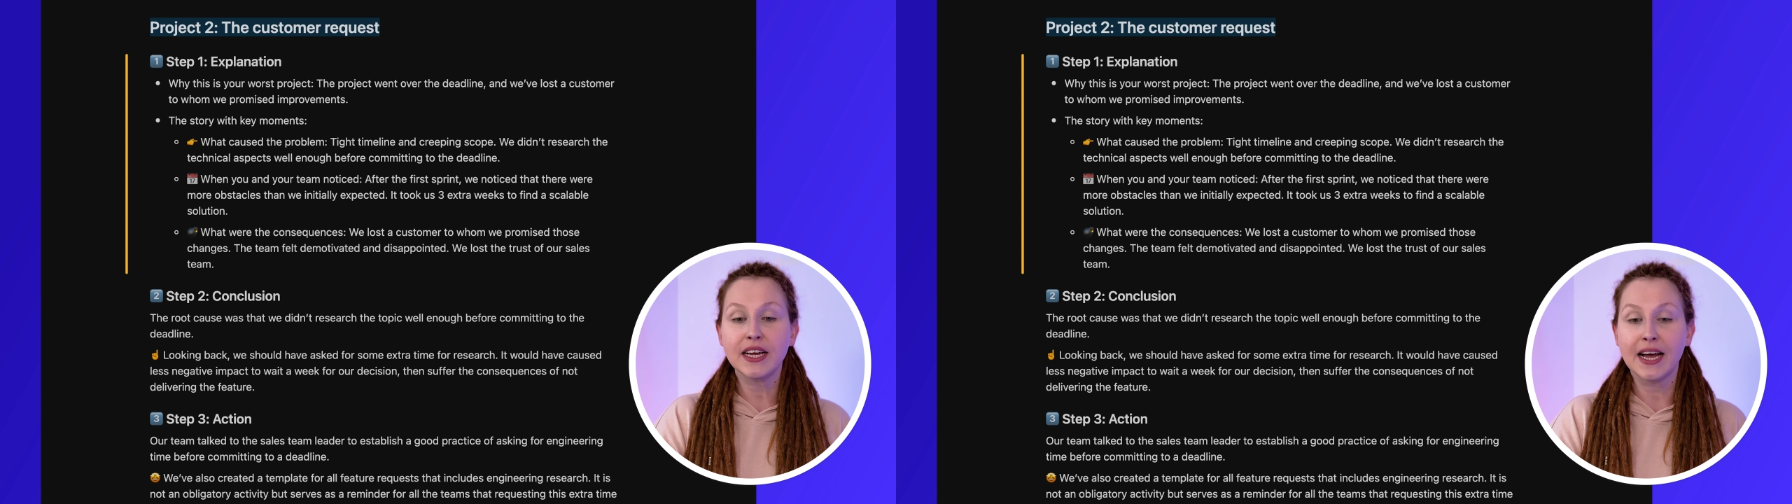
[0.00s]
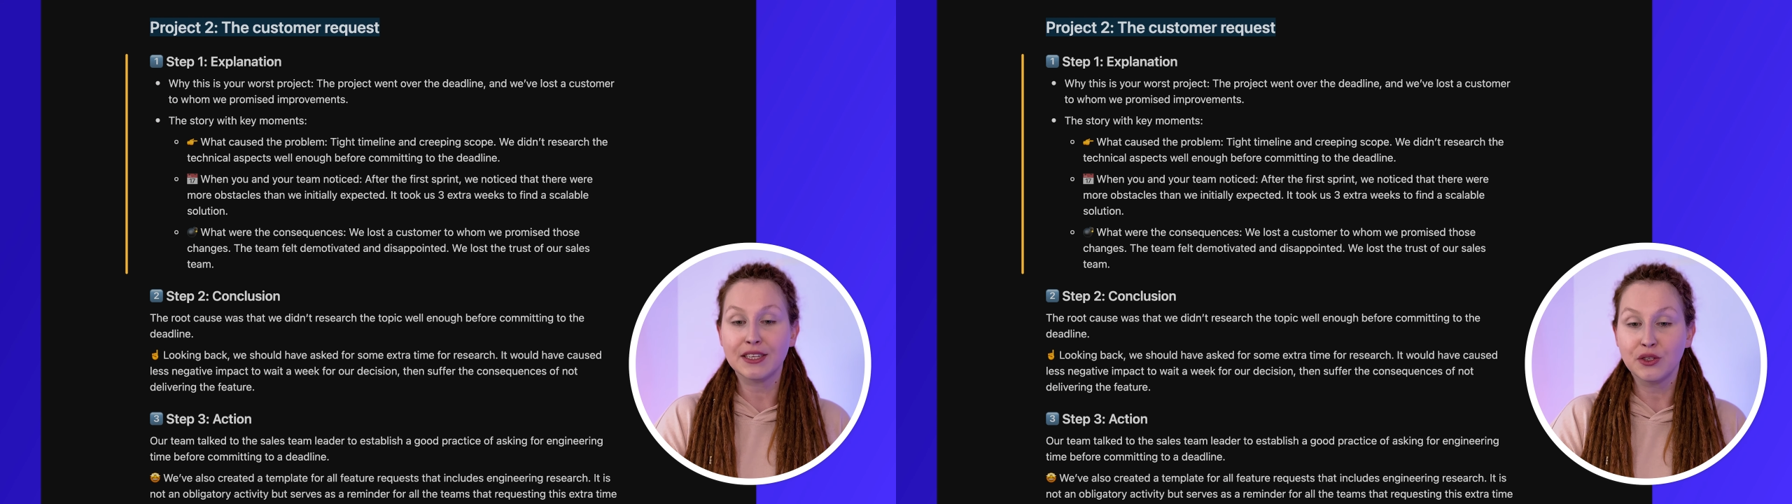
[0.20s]

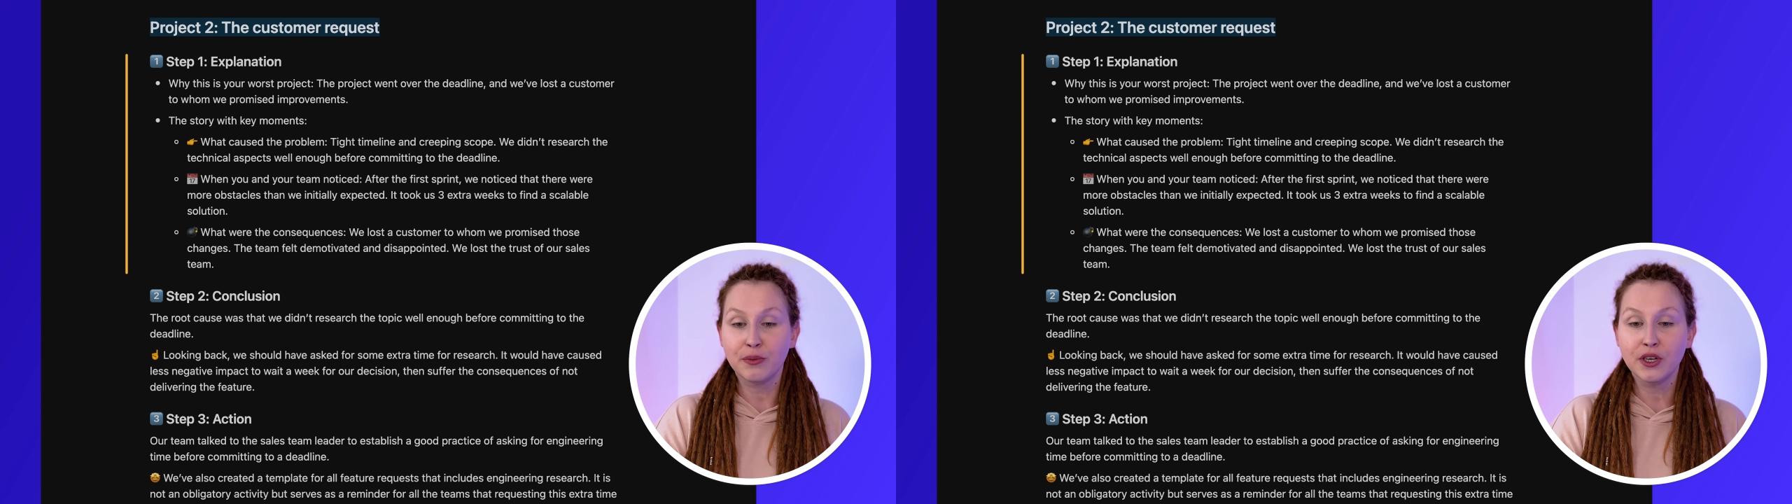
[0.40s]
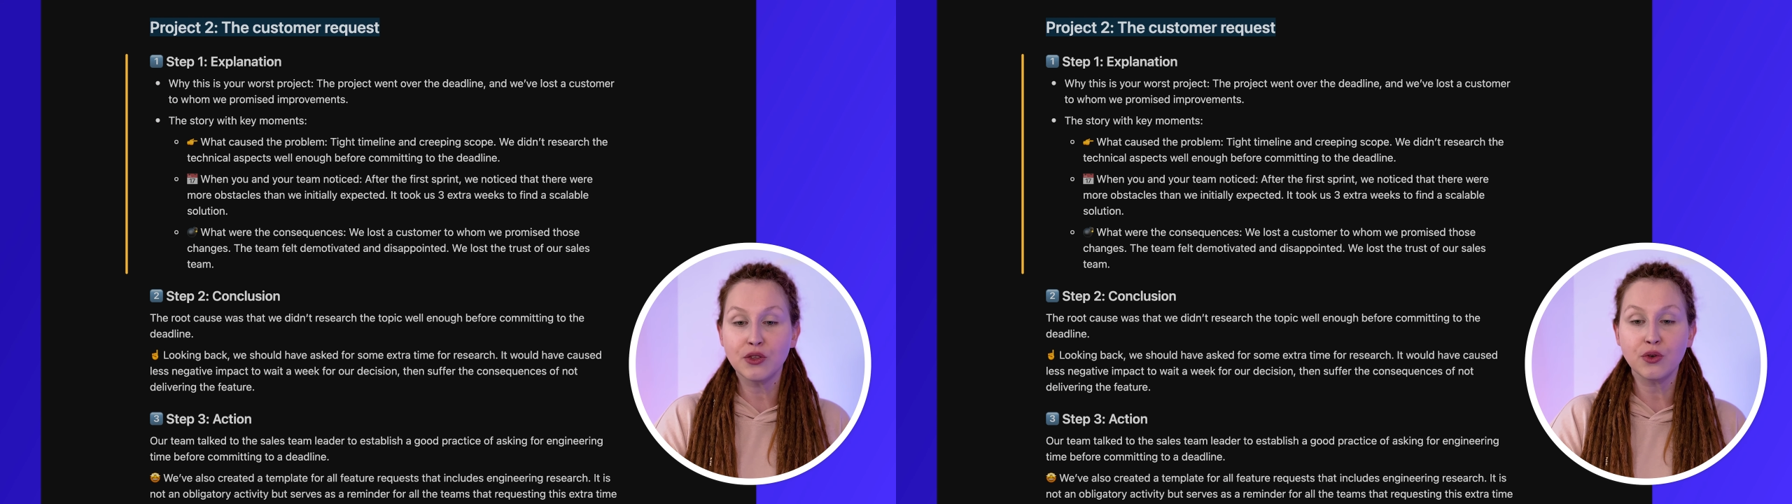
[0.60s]

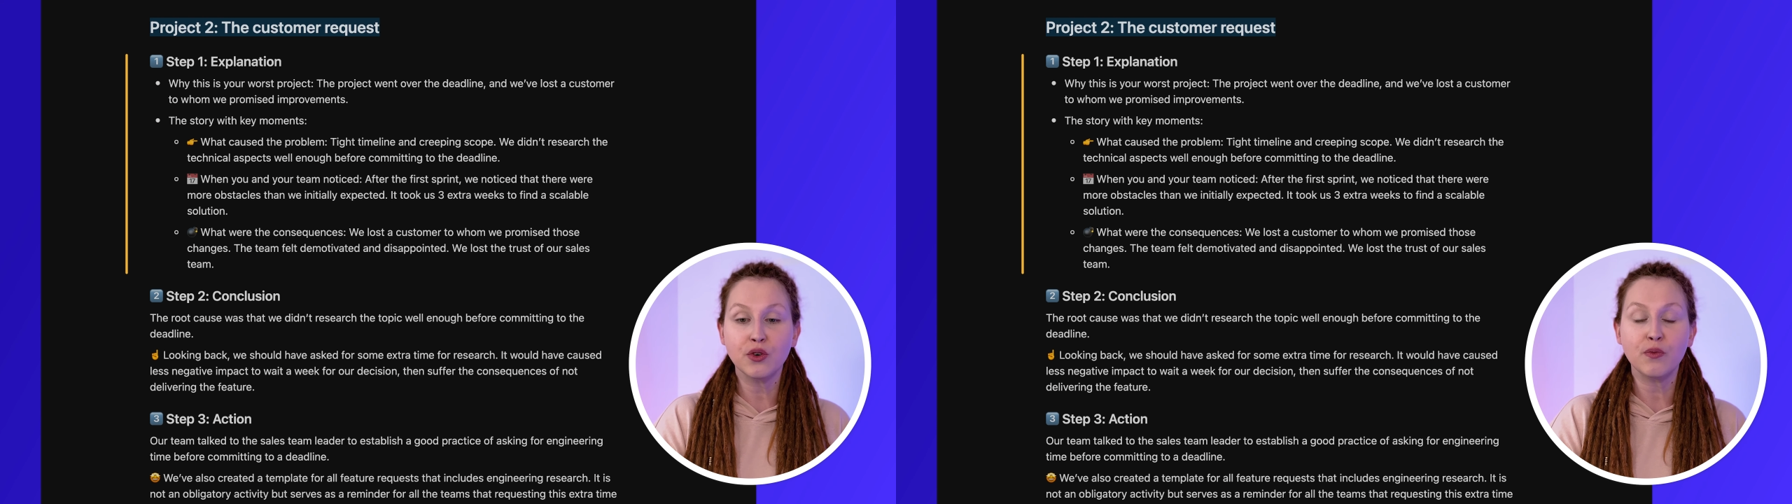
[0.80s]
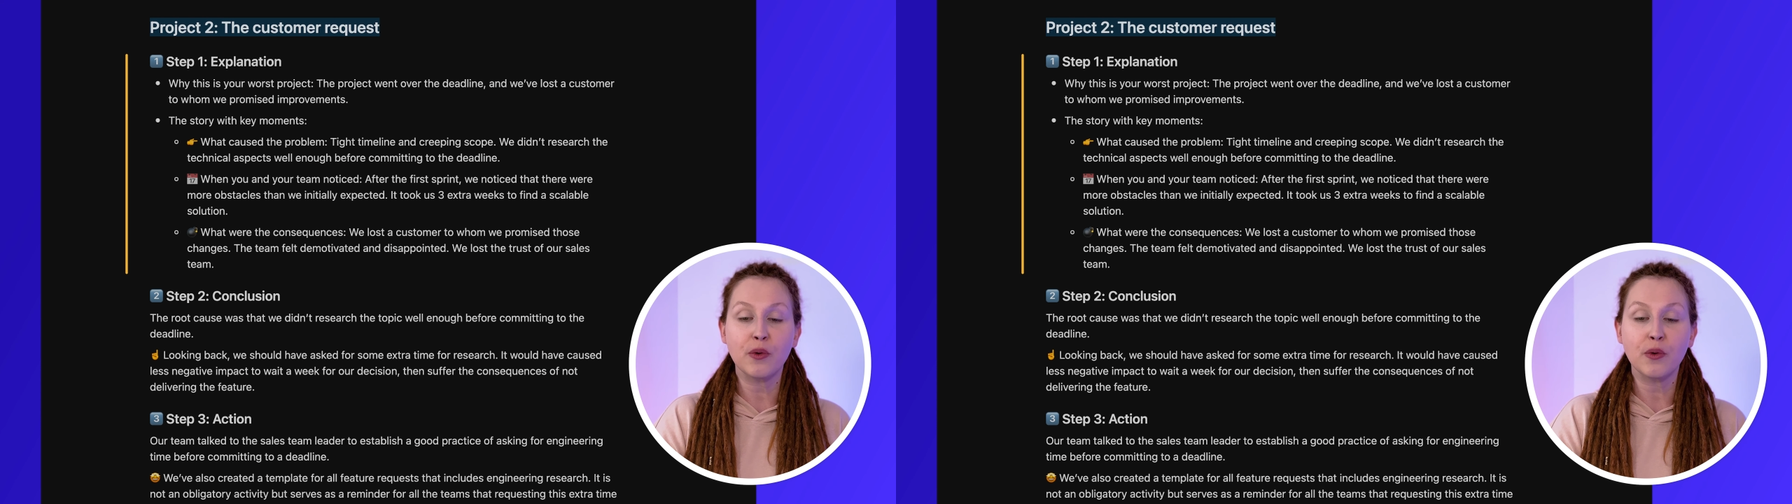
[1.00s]
customer to whom we